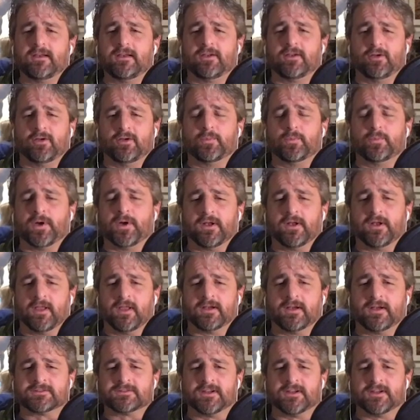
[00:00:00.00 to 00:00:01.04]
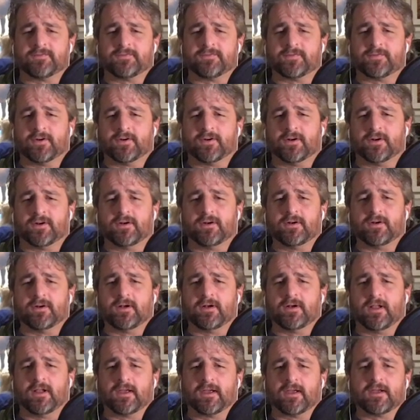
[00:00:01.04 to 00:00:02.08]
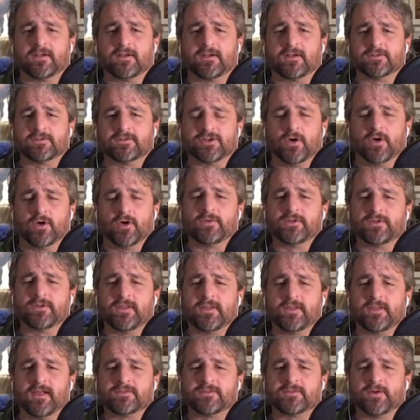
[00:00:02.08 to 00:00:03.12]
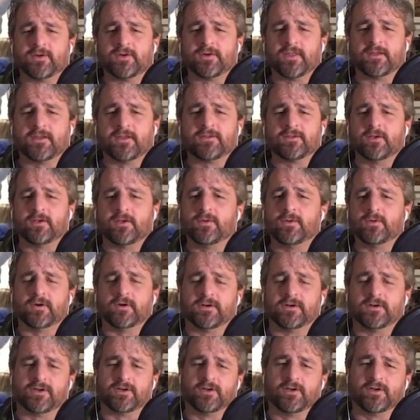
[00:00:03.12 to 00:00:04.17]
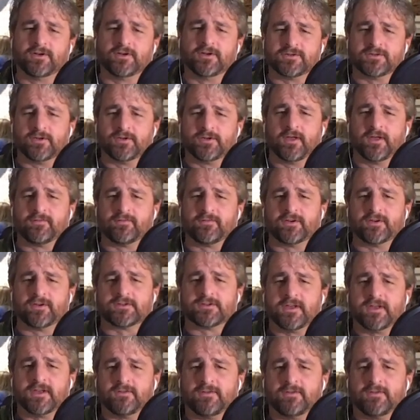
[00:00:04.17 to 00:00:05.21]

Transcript: Do you print a lot of stuff for like shows and that sort of thing too, or do you just do that for yourself?